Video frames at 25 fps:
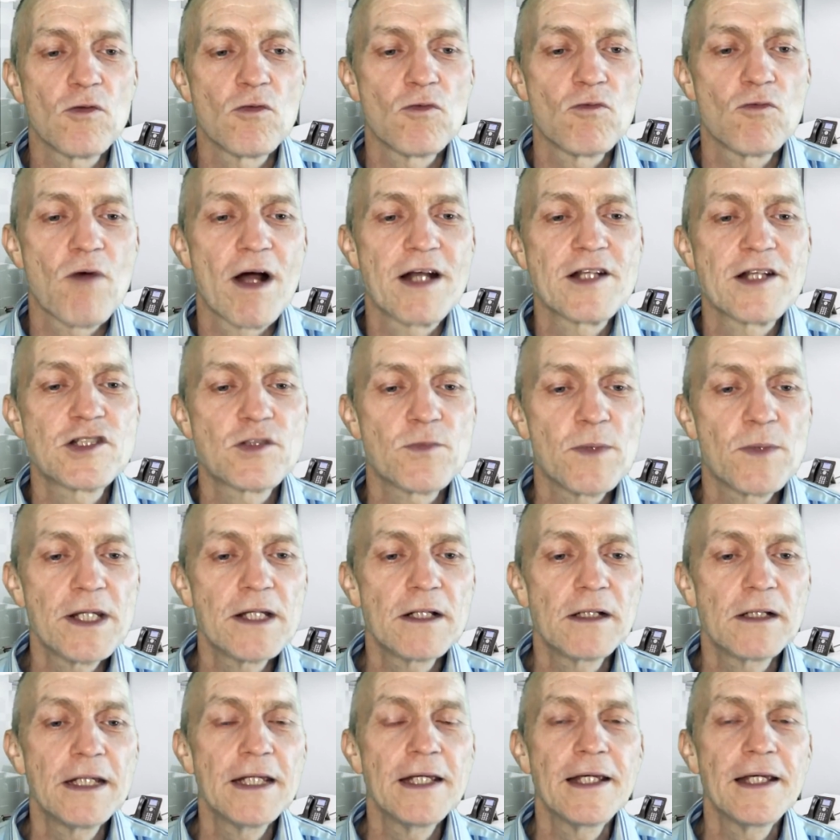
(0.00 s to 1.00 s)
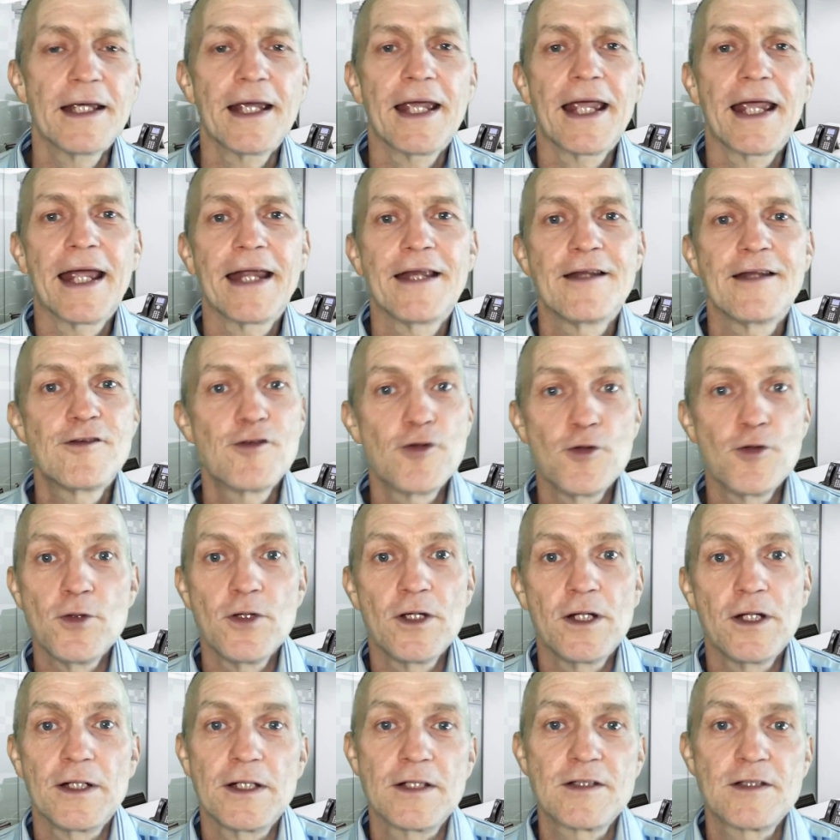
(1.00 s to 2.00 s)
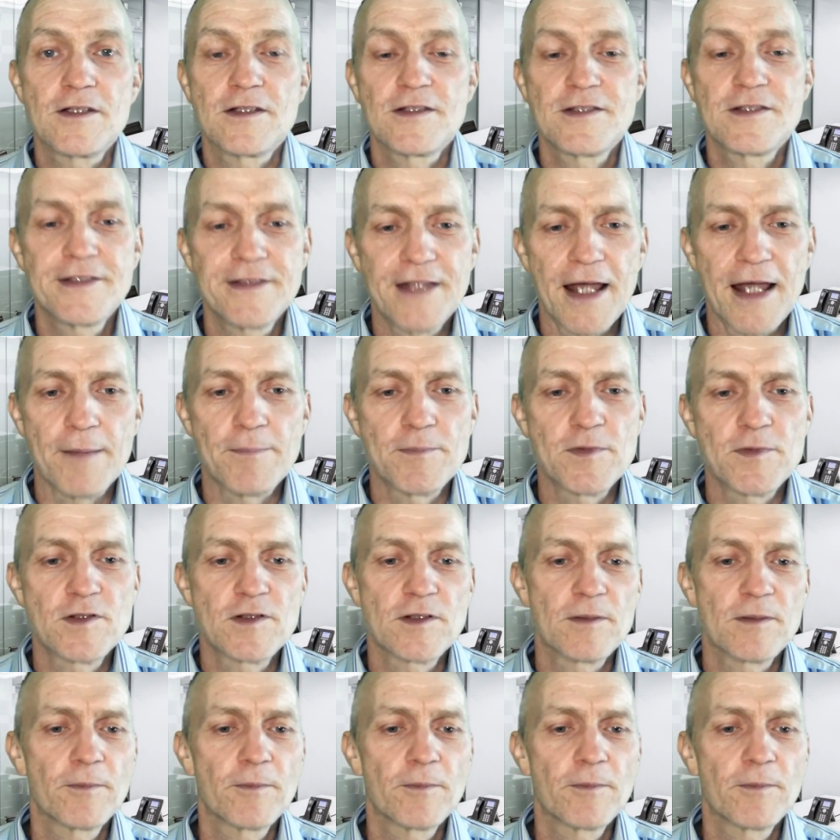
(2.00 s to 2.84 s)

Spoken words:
once weekly in 2-unit steps.